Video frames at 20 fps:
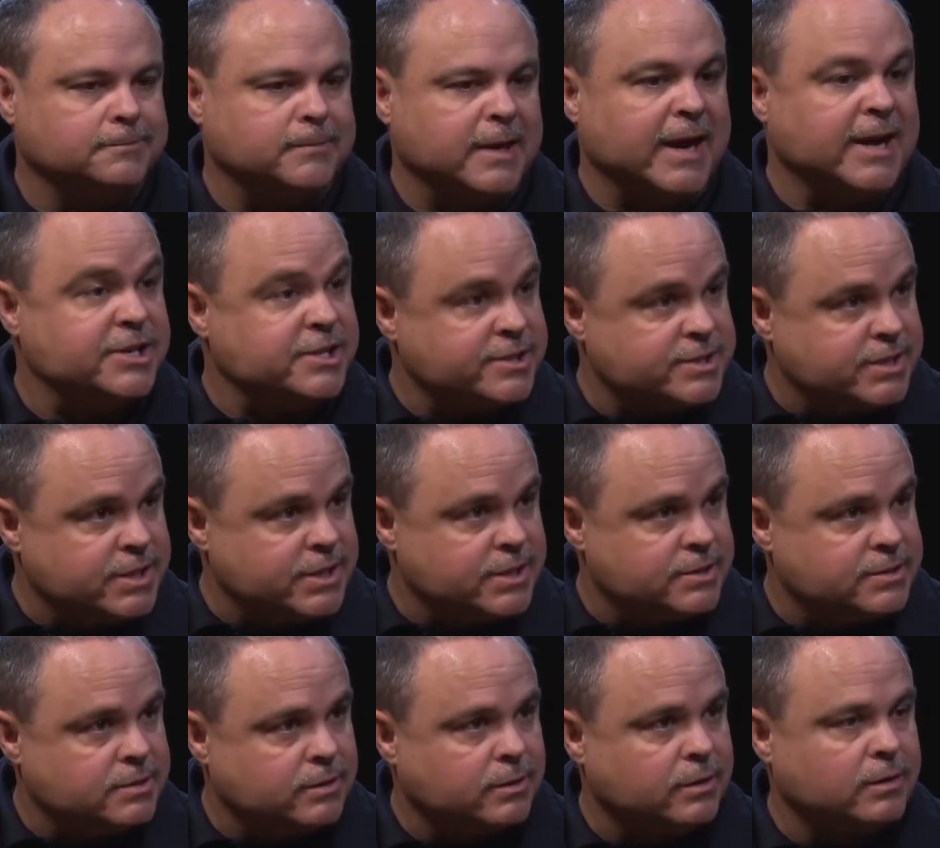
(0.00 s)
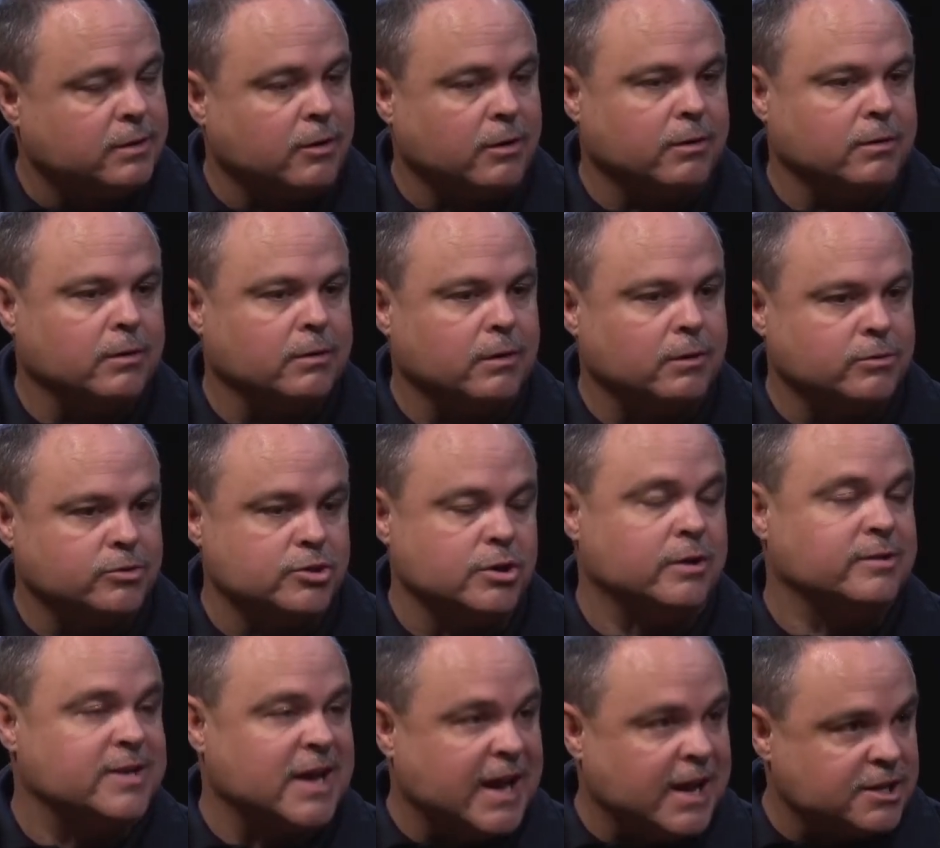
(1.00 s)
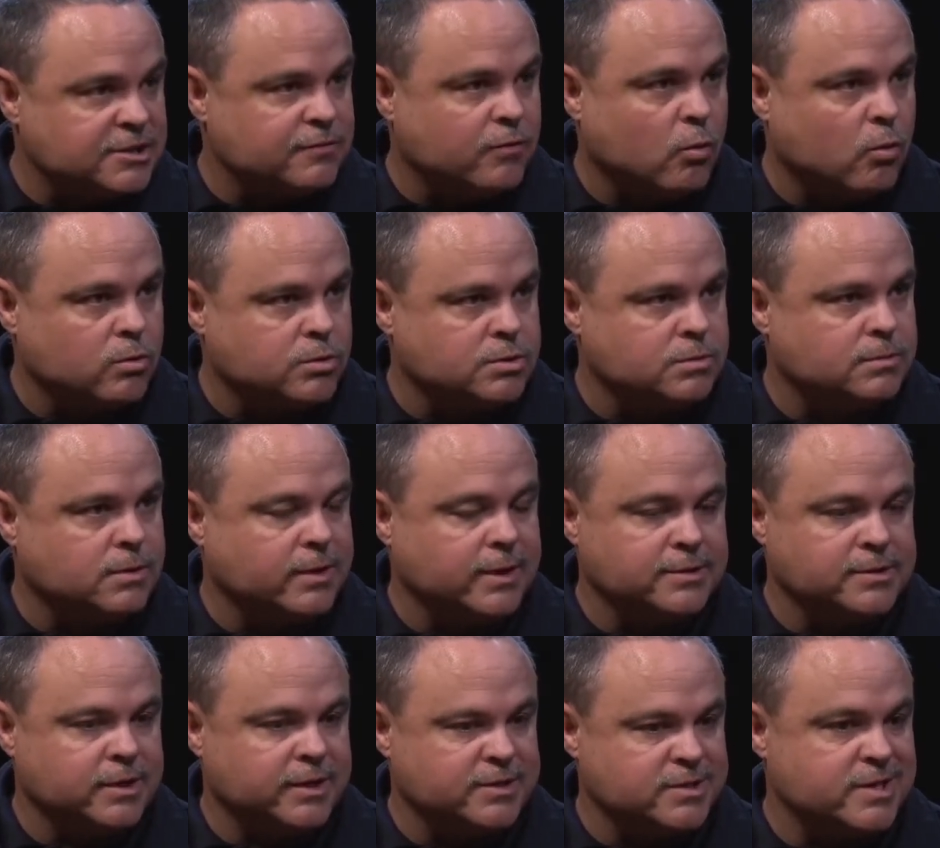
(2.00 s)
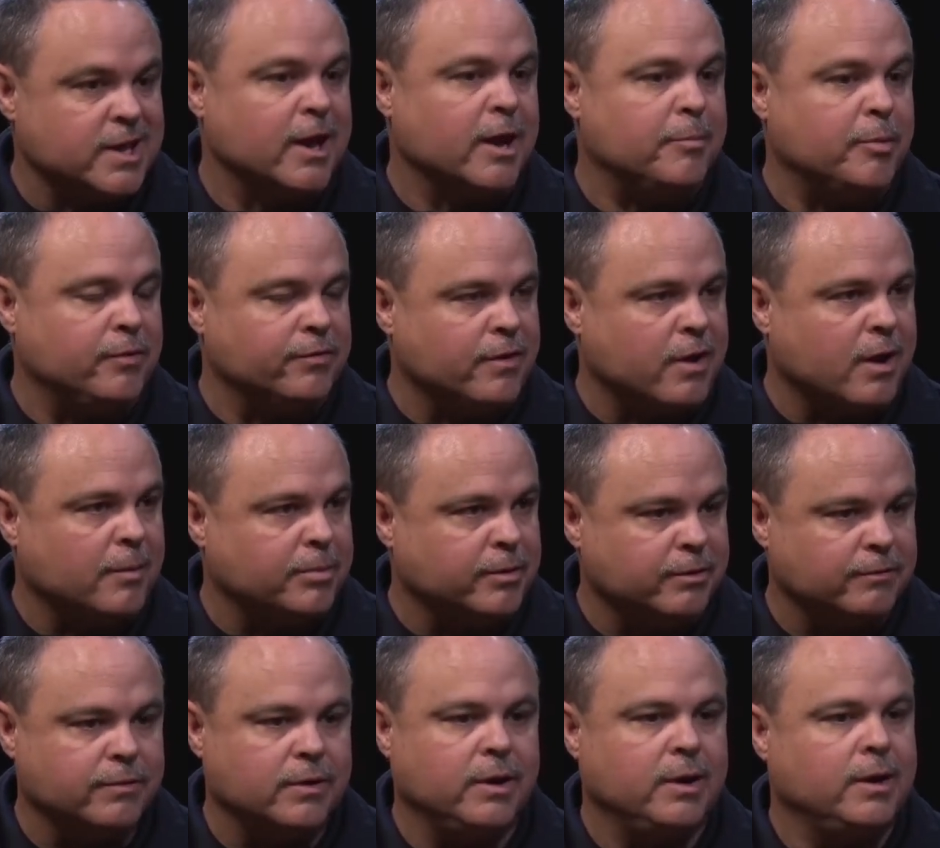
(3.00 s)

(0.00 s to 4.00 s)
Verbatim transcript: agencies, uh, our, our drug task force, to stay up on top of,